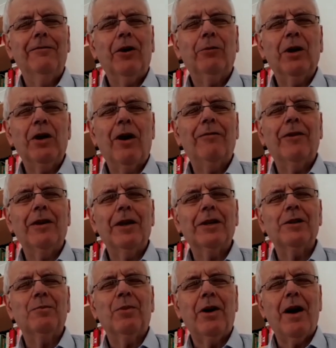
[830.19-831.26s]
For we offer
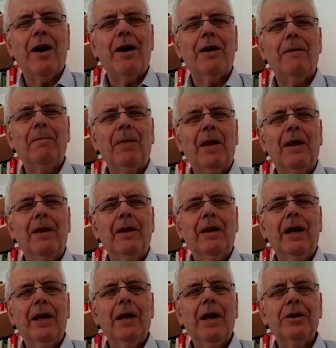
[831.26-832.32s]
this prayer
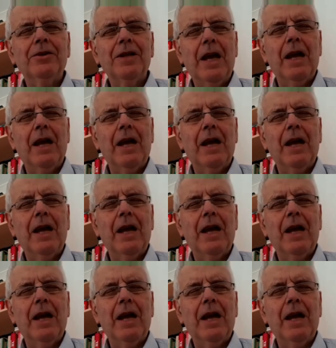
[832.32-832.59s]
in His